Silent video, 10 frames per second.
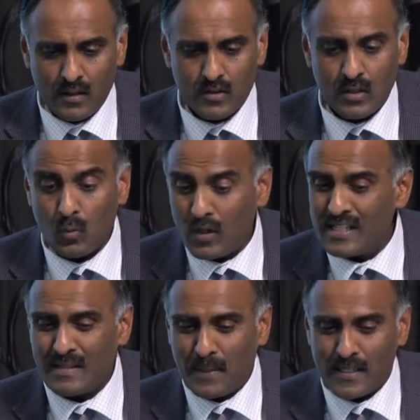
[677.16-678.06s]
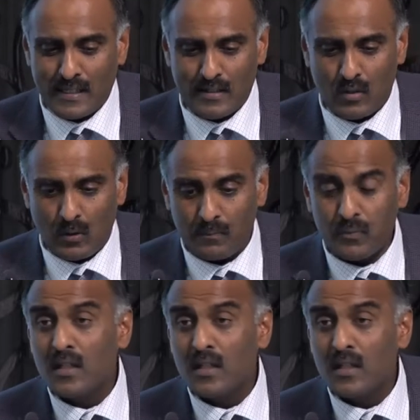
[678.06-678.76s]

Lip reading: So what is the PESI score?